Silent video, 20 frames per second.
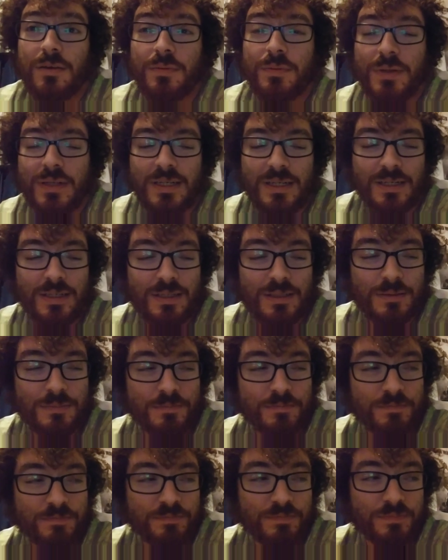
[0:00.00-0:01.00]
um,
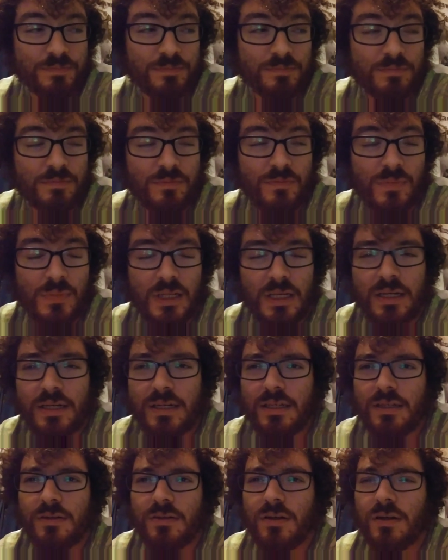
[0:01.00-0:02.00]
and
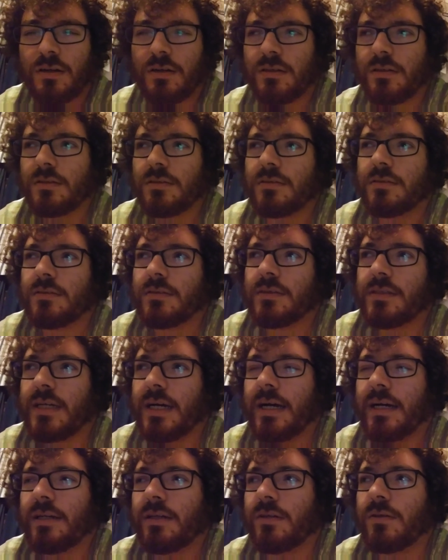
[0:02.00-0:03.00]
then uh,
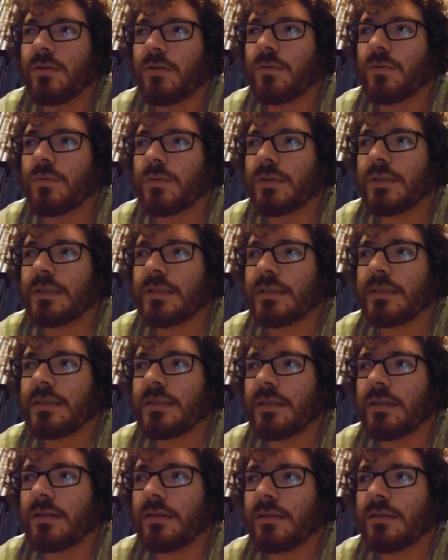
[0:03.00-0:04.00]
Kylo was
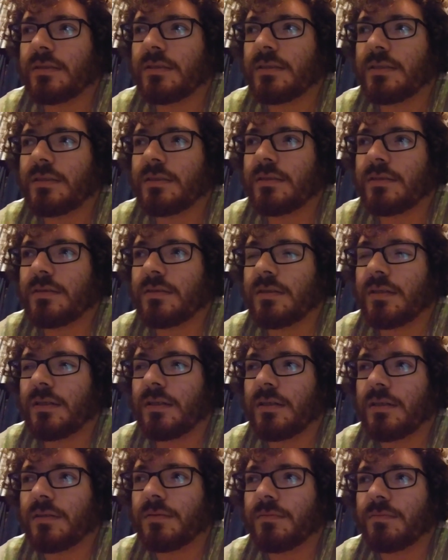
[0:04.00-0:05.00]
uh,
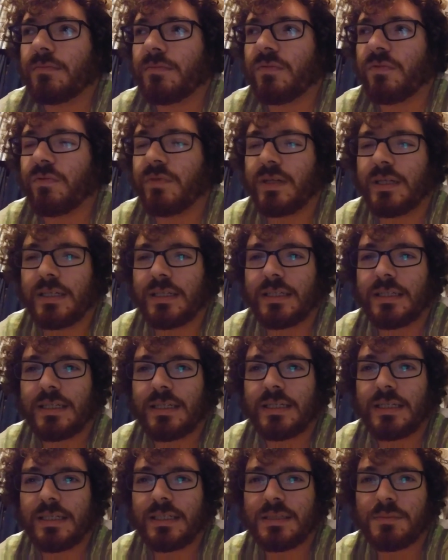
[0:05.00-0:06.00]
um, feeling
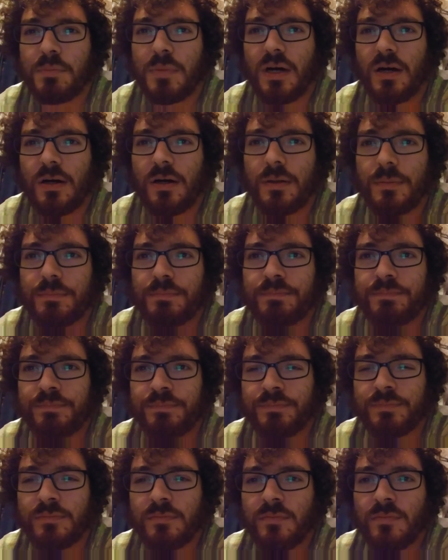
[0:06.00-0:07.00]
his mom,
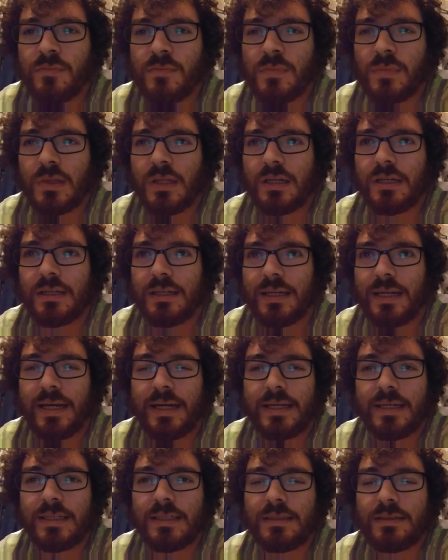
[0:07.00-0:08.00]

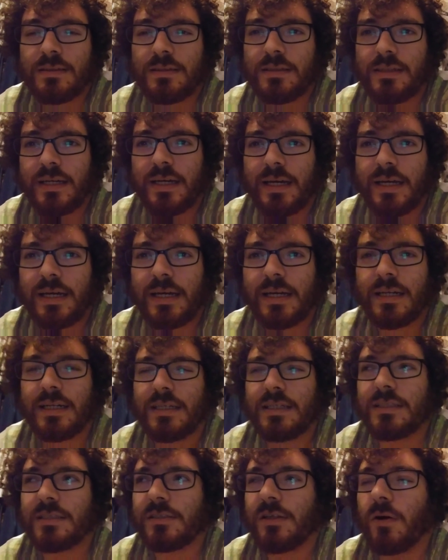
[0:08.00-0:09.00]
Leia, and he
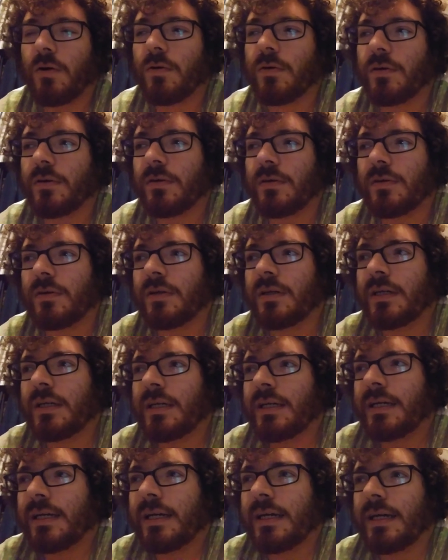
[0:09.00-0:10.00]
saw her,
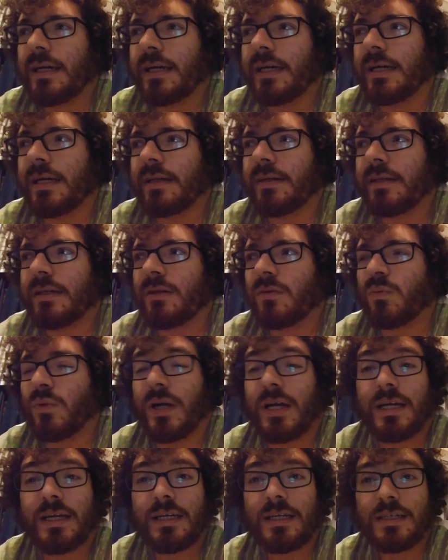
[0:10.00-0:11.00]
and then
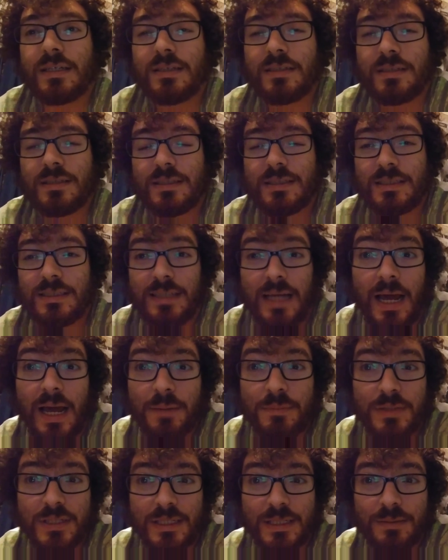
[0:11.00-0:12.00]
Rey
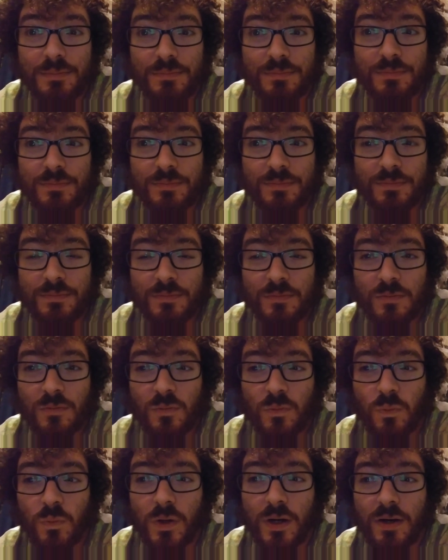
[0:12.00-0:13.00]
stabbed him
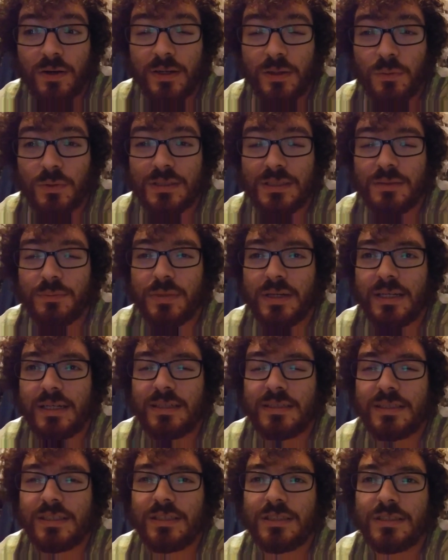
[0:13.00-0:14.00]
while he wasn't paying
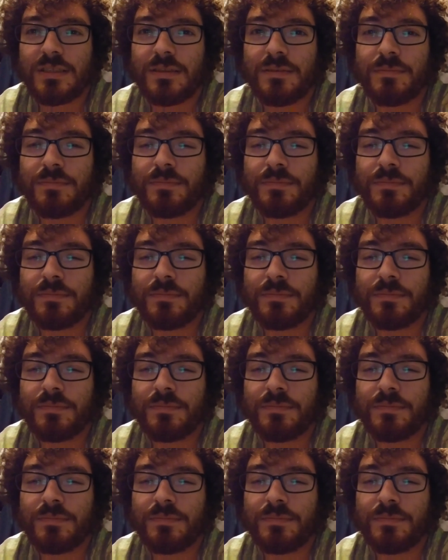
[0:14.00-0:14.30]
attention.